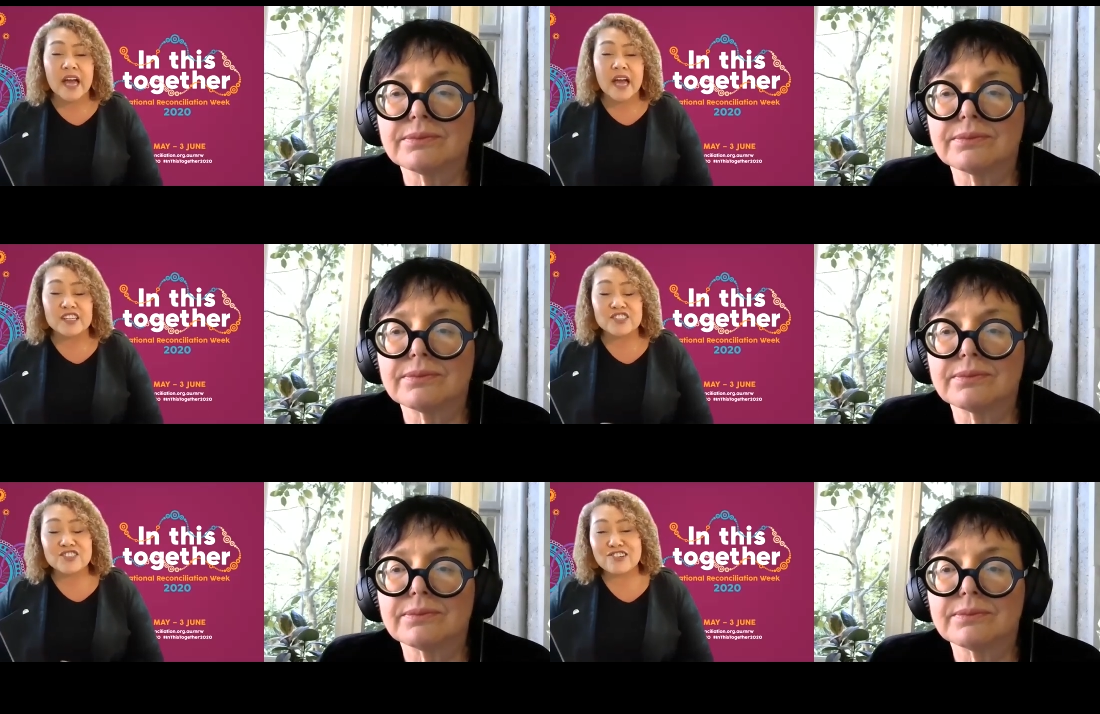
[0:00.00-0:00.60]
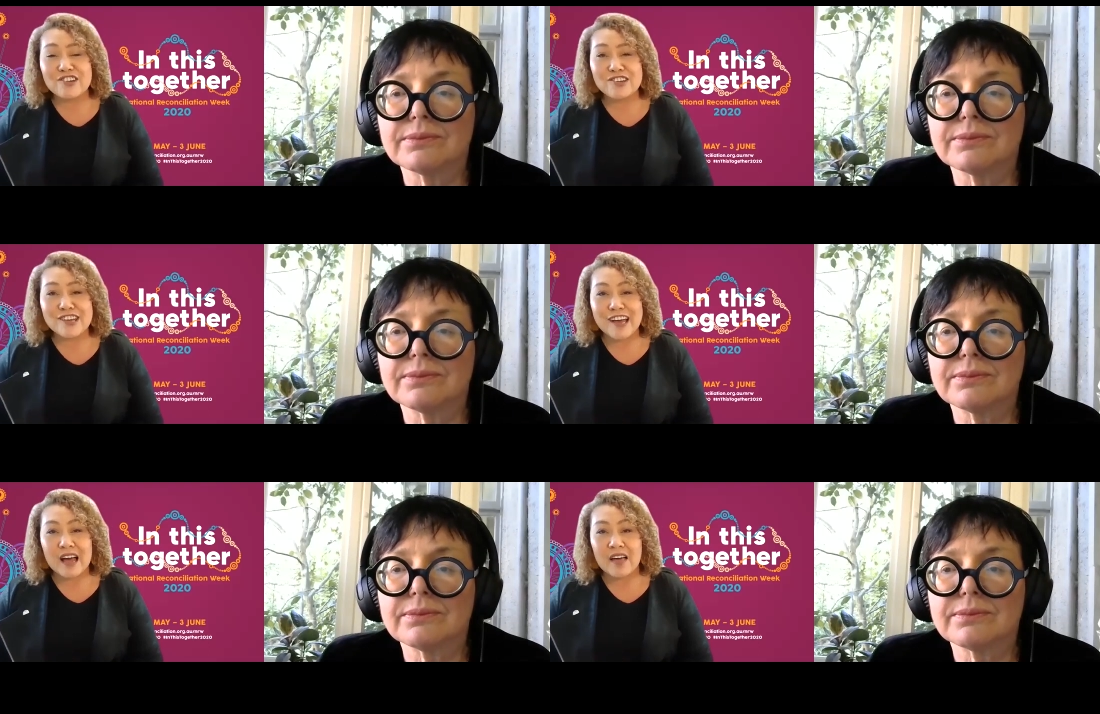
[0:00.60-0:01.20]
Speaker 1: And in turn,
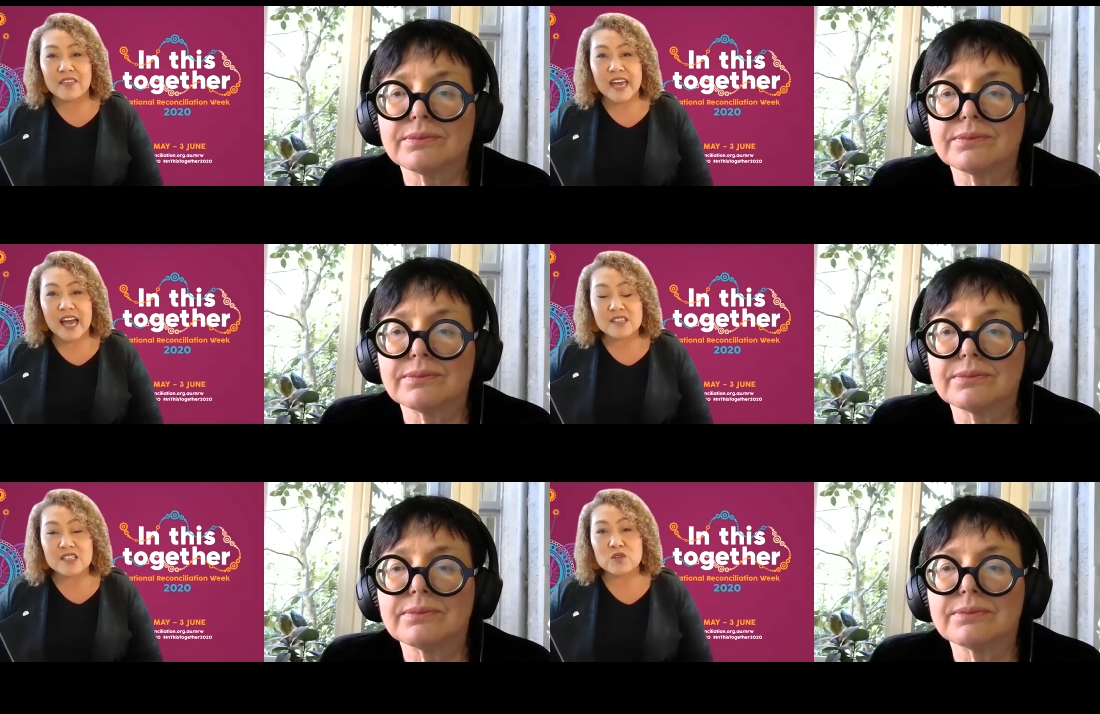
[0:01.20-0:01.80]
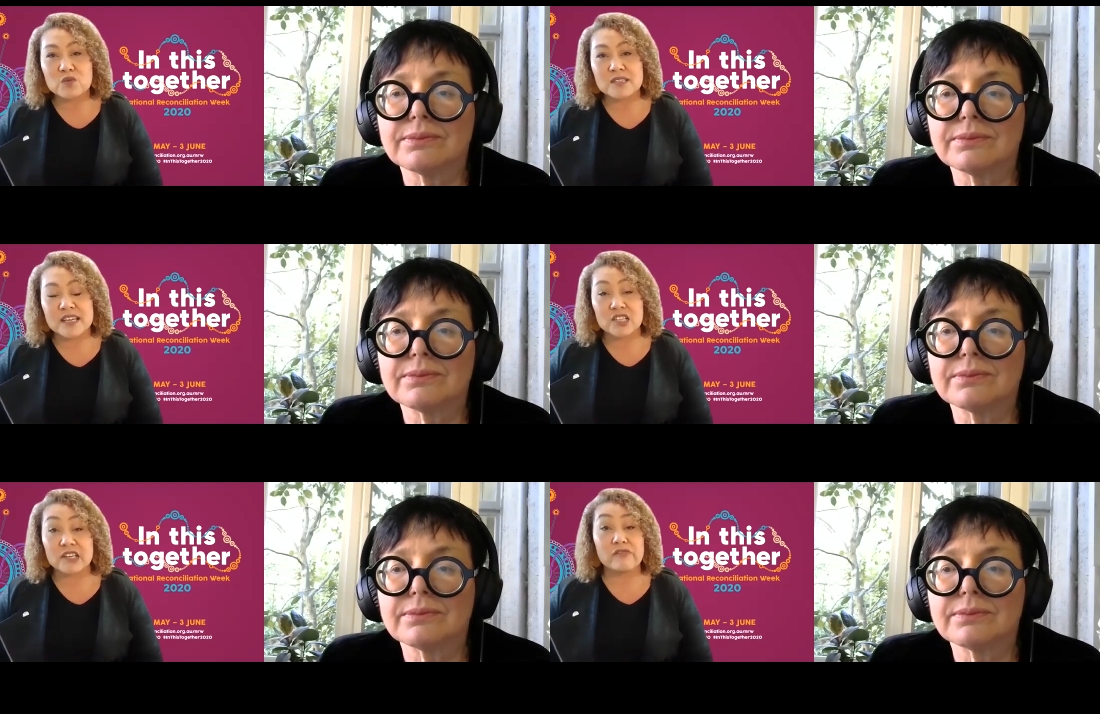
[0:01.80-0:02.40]
uh, the Council was
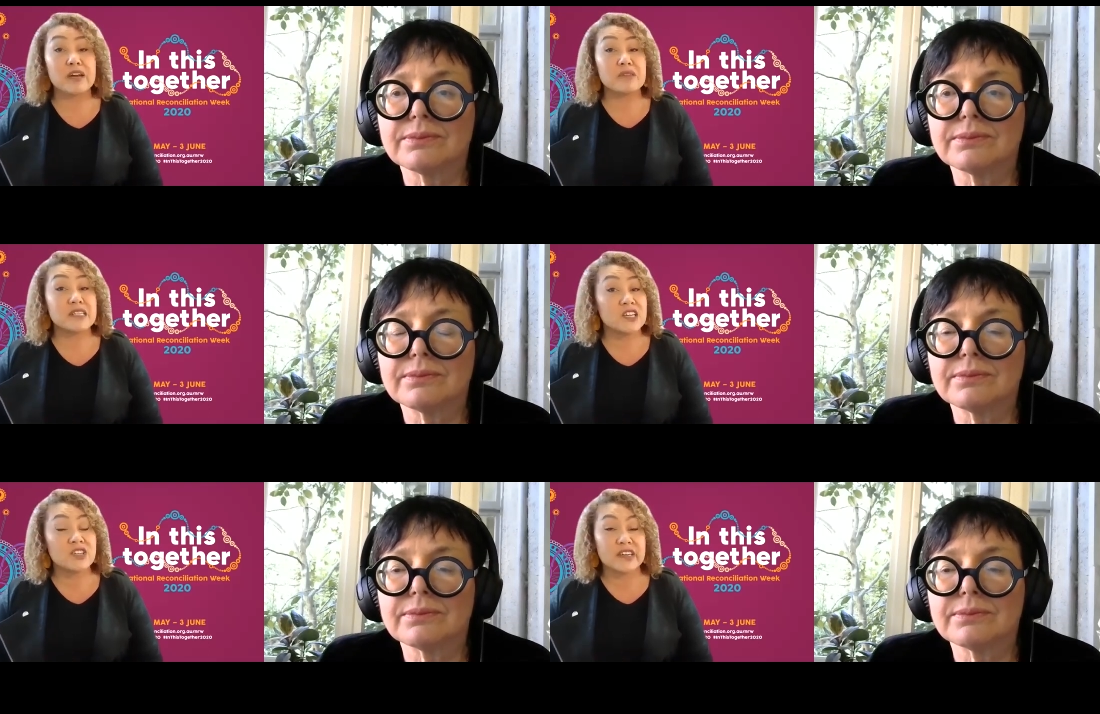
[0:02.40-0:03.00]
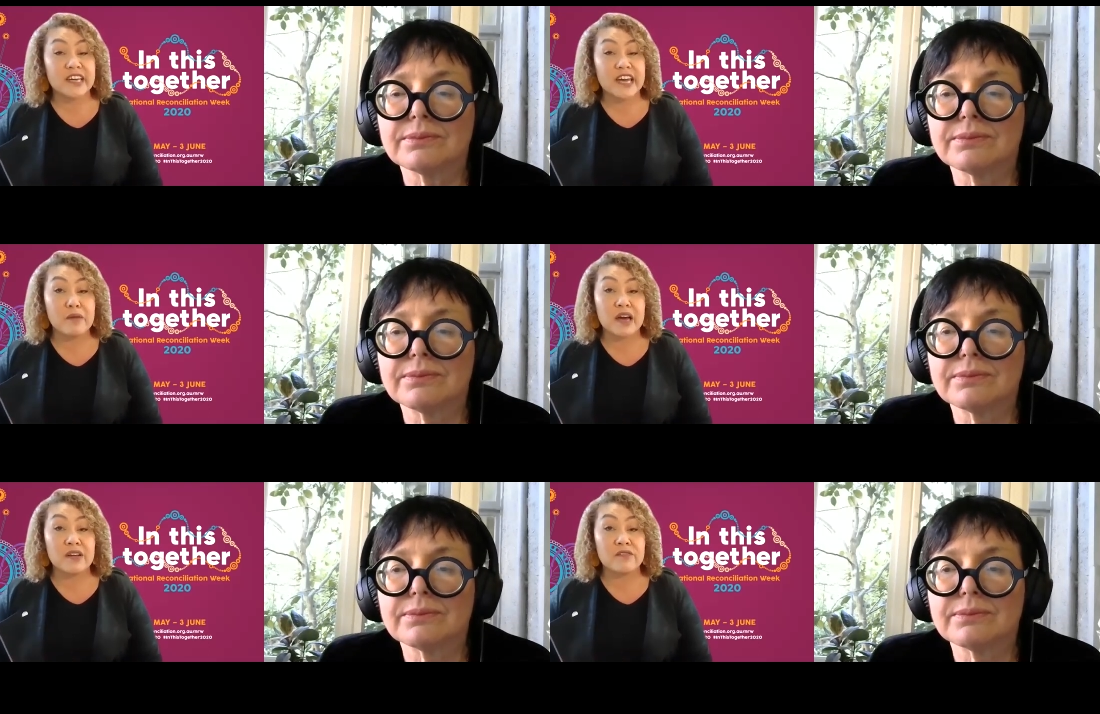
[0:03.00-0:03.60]
actually a recommendation that
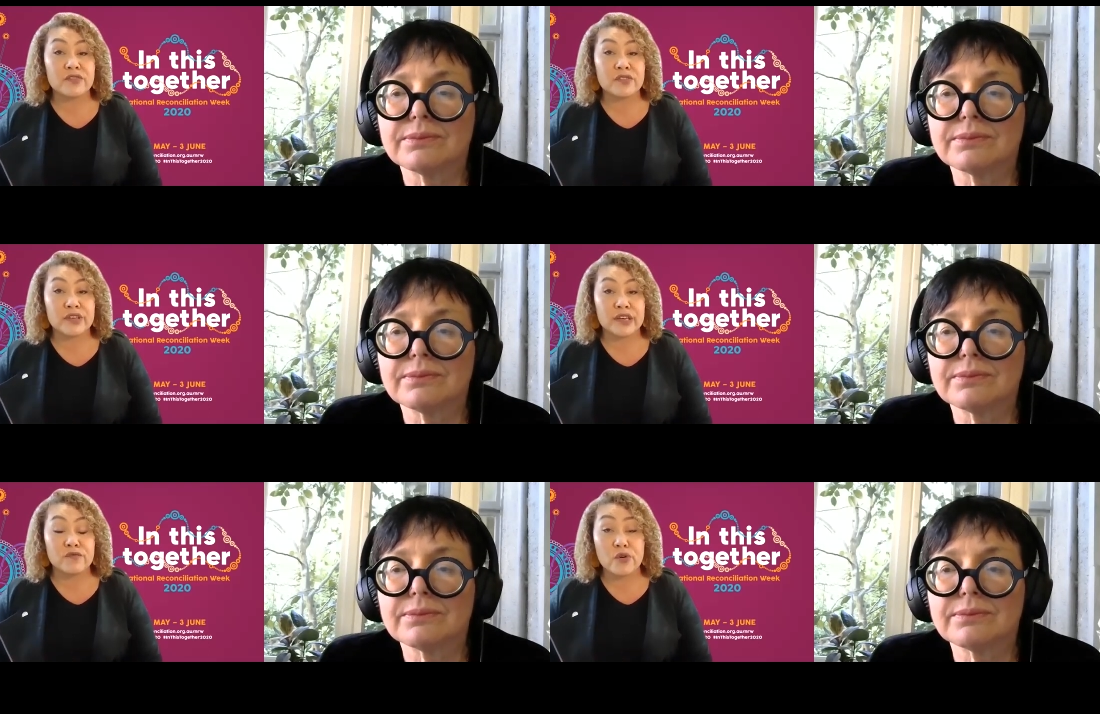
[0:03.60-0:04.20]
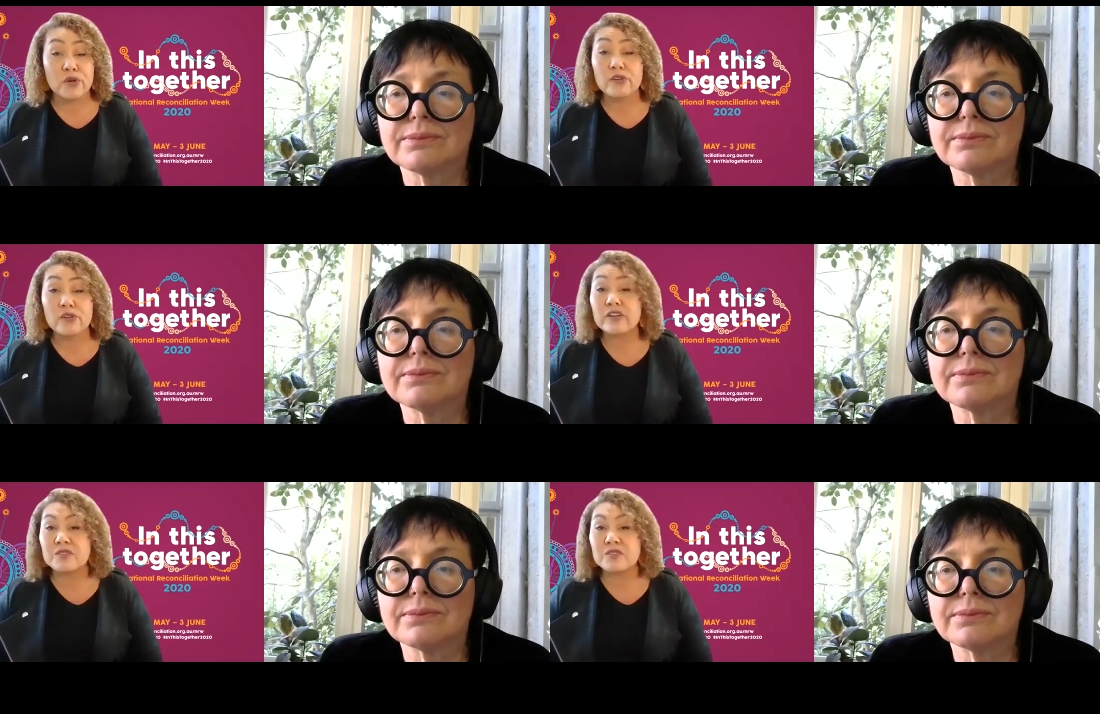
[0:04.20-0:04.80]
came out of the Royal
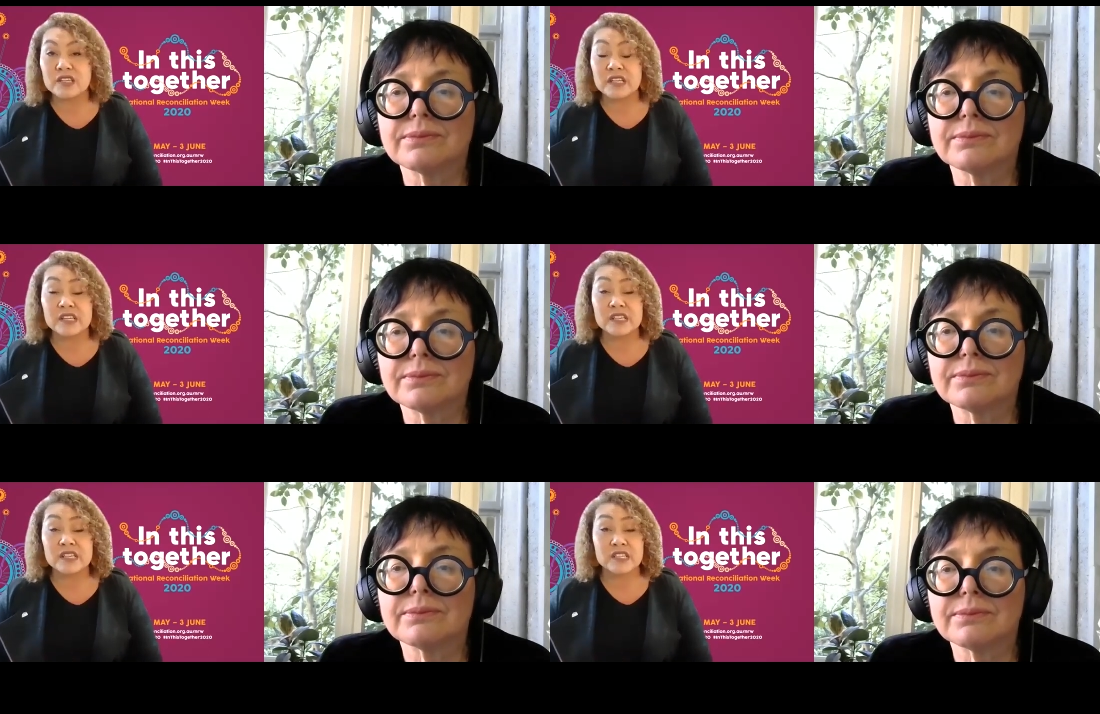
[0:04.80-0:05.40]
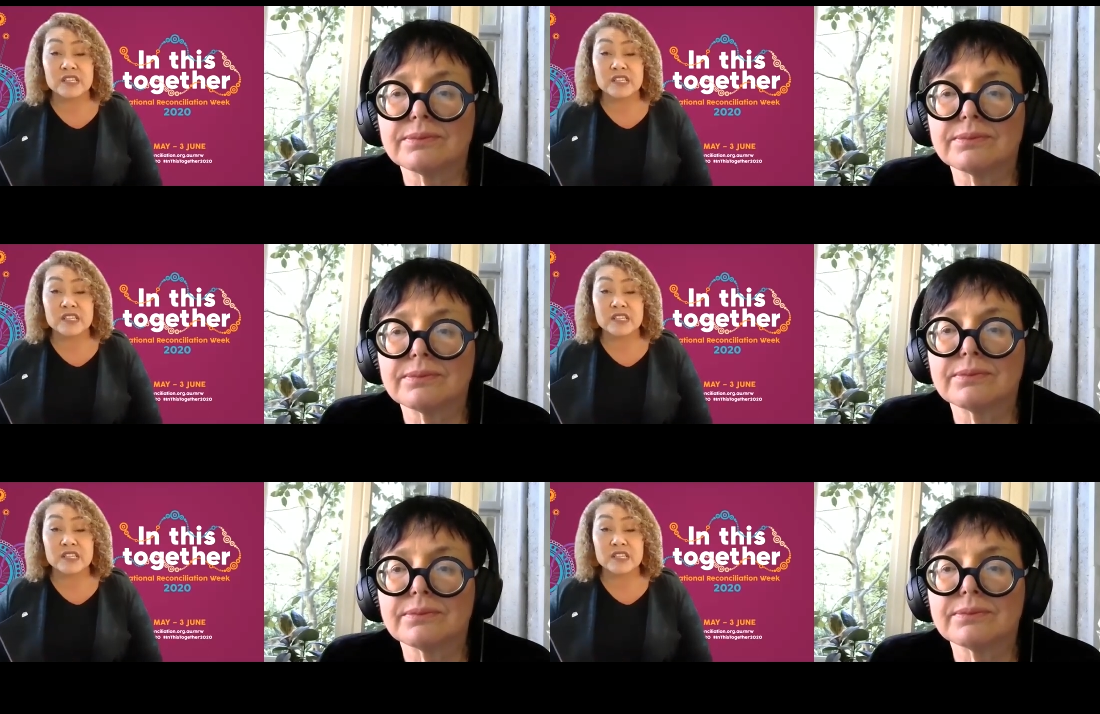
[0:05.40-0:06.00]
Commission into
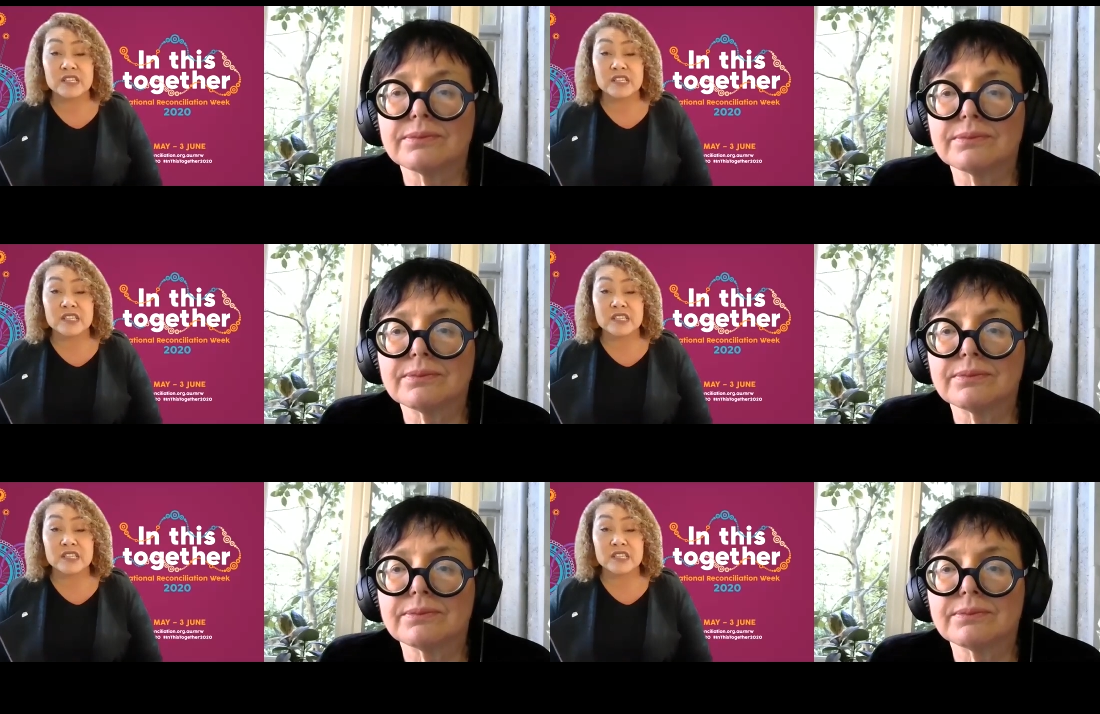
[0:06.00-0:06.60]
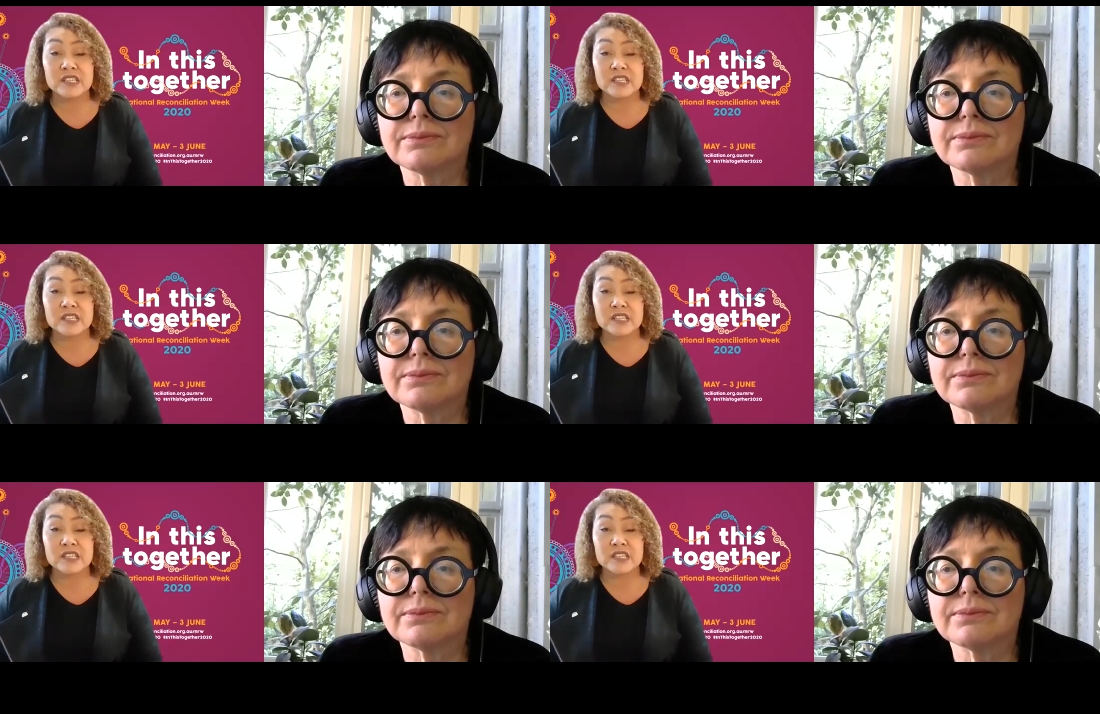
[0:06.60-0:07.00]
Aboriginal Deaths in Custody